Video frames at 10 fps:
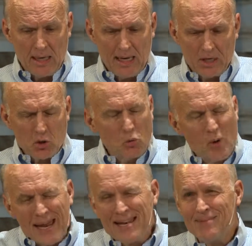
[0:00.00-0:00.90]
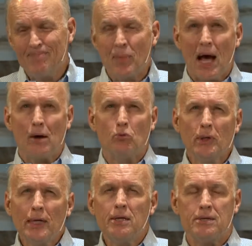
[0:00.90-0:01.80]
I
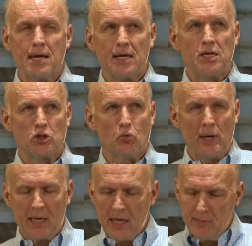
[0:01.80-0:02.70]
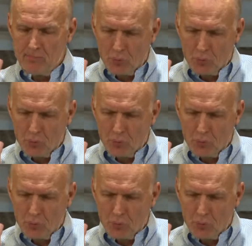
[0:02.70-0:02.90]
really think it's when he